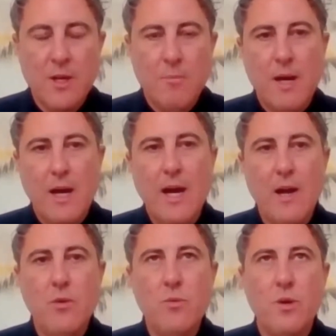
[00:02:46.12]
but
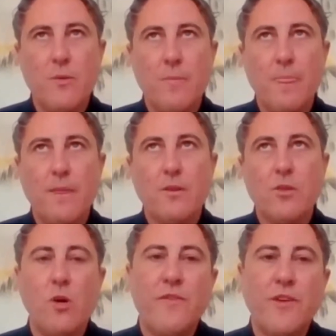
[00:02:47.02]
how
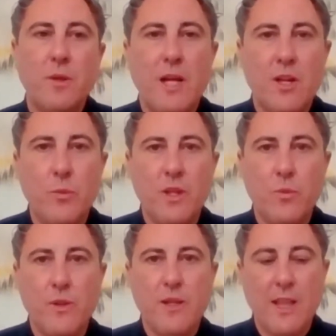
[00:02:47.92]
comfortable are we
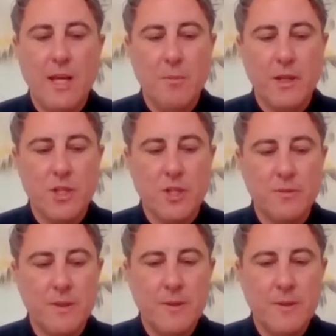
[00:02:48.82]
with collaboration?